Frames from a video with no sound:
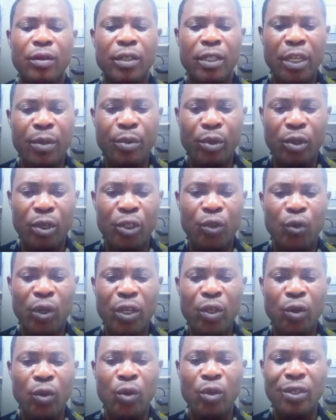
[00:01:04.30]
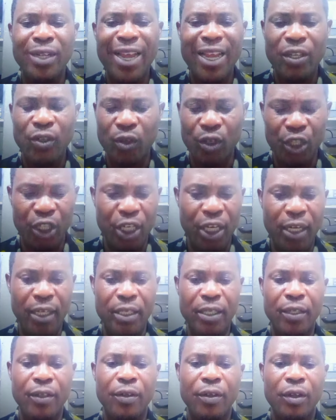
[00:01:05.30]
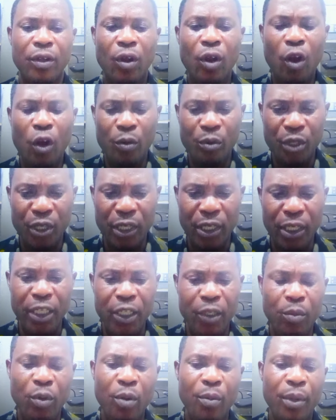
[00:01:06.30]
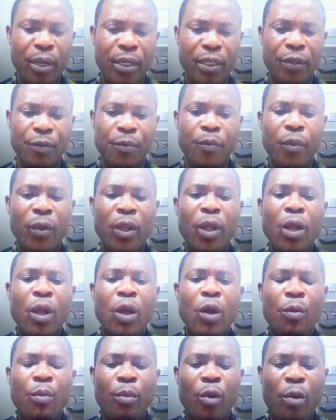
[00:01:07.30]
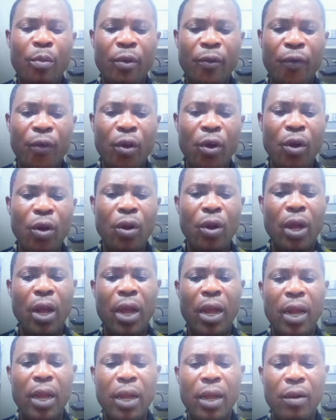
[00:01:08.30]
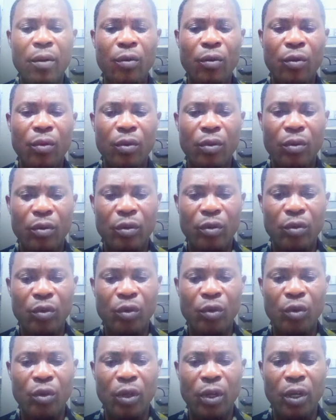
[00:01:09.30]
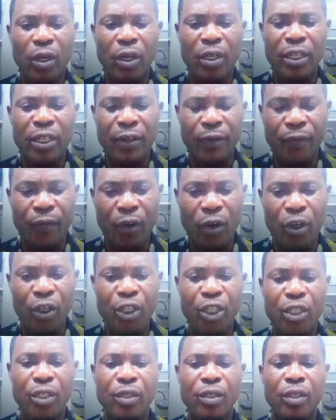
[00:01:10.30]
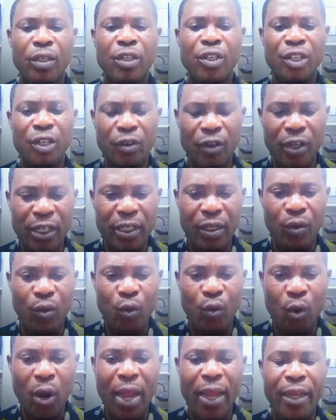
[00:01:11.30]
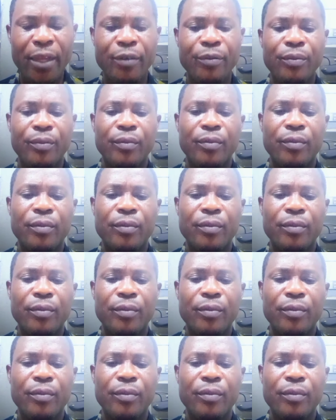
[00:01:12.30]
T.B. Joshua's youth associates up to this moment. But before I divulge the reason why